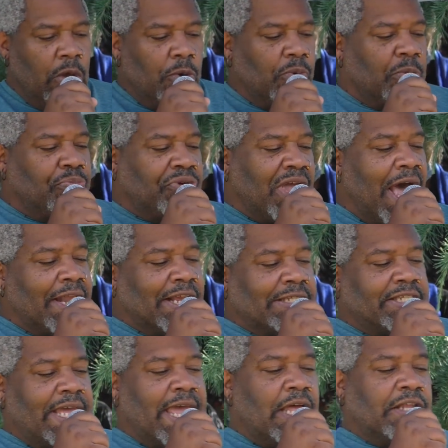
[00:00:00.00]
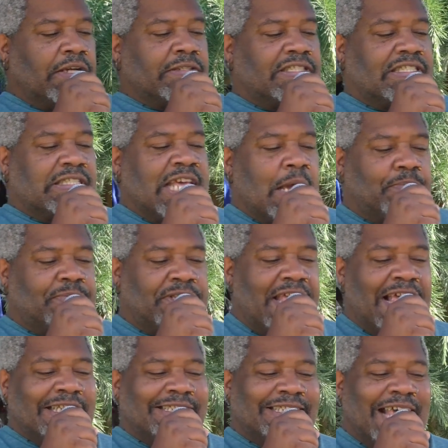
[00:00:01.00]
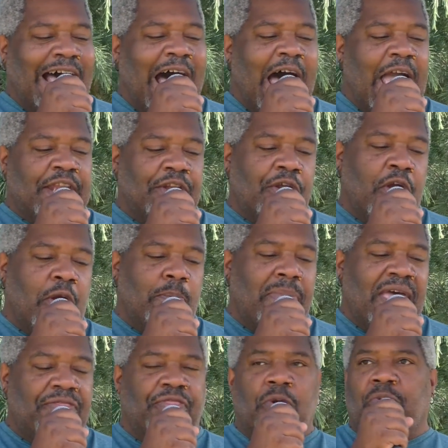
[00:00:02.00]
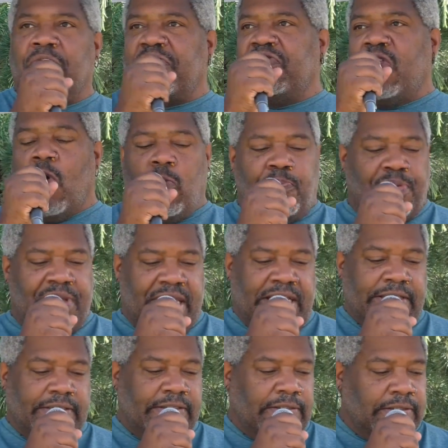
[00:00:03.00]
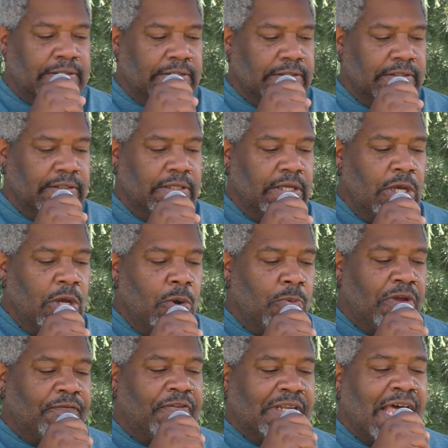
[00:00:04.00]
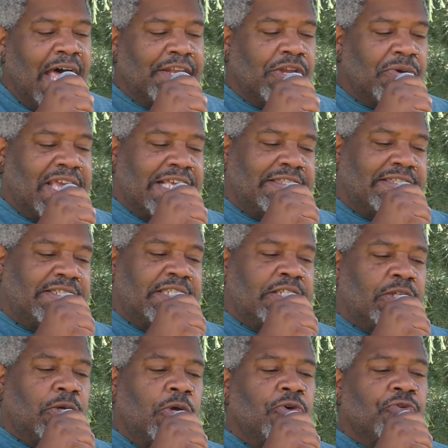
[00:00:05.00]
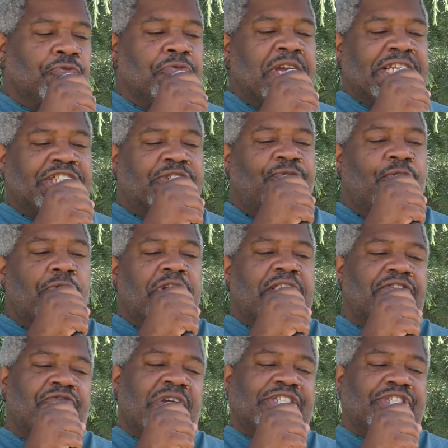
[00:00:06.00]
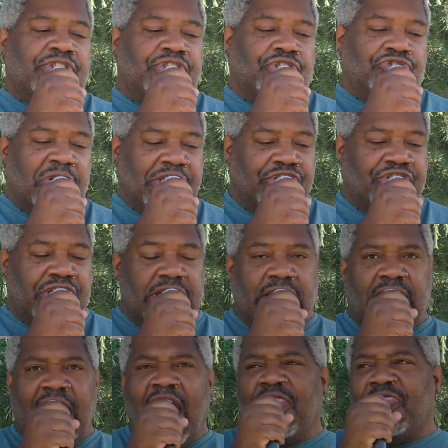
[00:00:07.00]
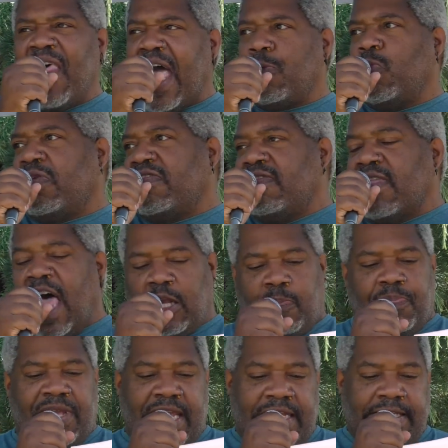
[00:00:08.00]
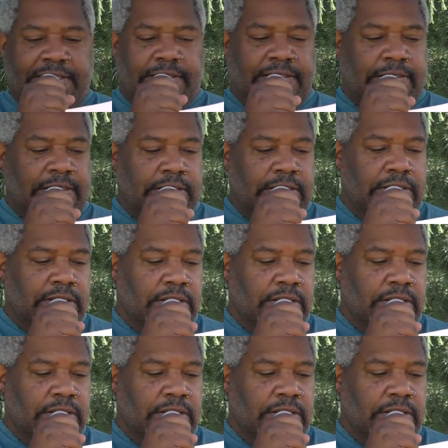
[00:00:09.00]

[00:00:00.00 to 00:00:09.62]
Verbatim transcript: When Breonna Taylor slept and died in her bed, there was no peace. When Philando Castile reached for his registration, that was not peace.